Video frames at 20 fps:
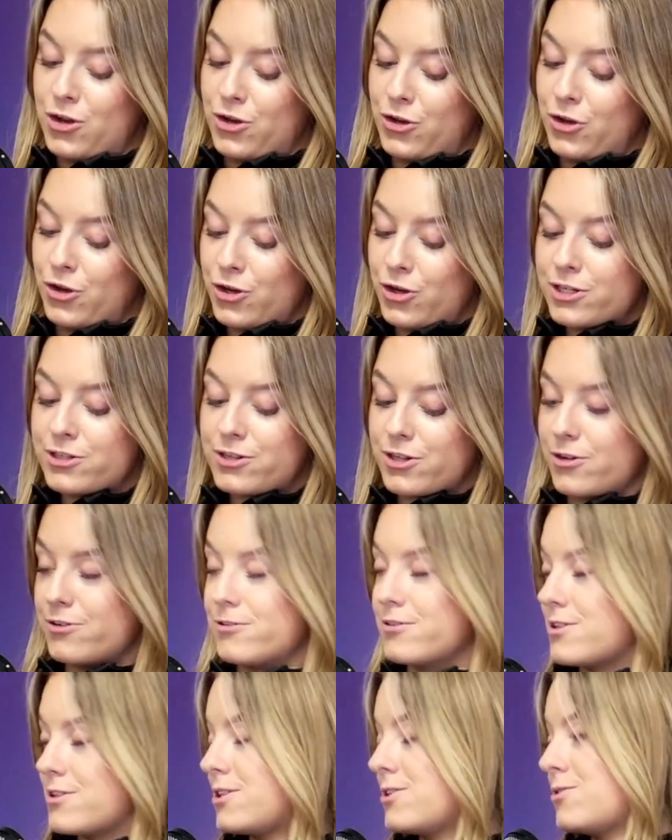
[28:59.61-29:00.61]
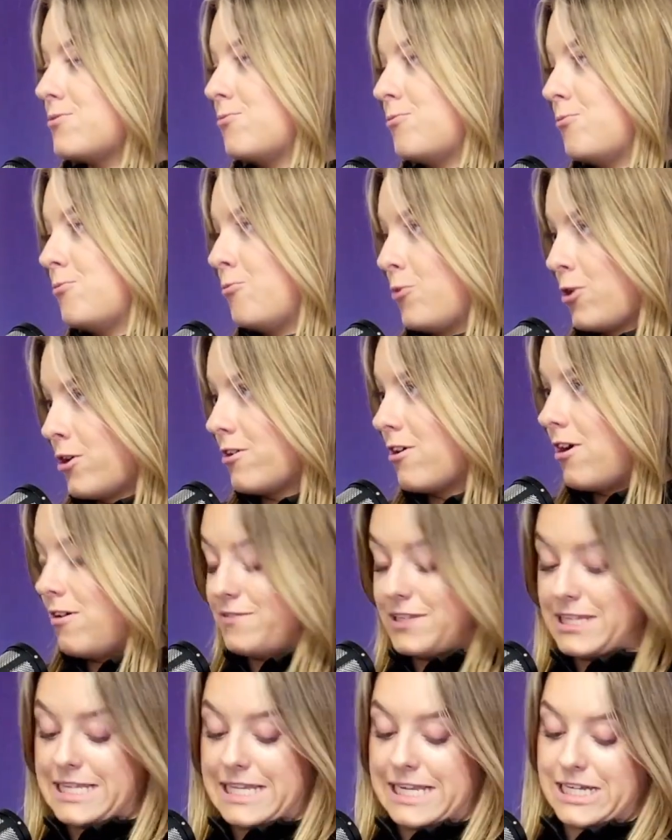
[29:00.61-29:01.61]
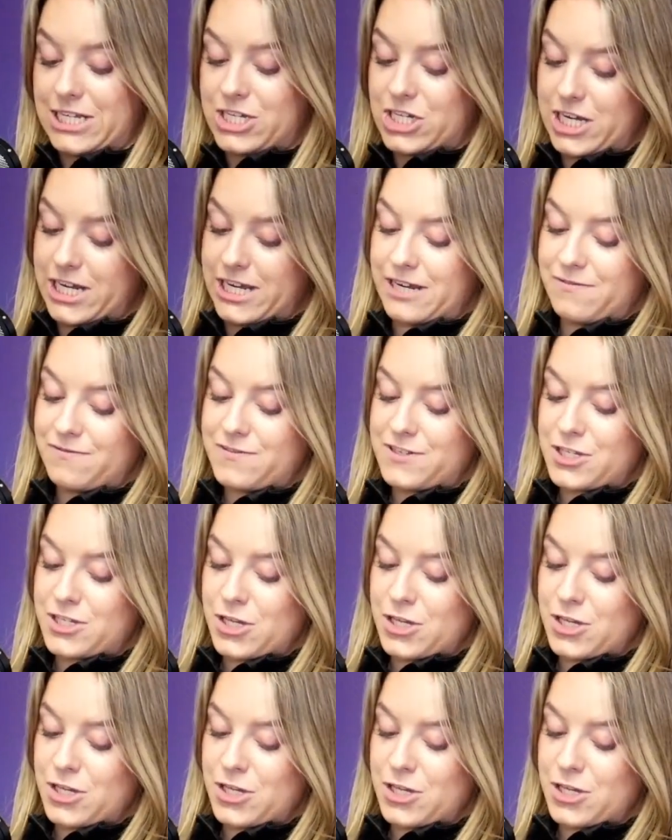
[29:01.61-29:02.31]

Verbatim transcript: None of those were obviously achieved.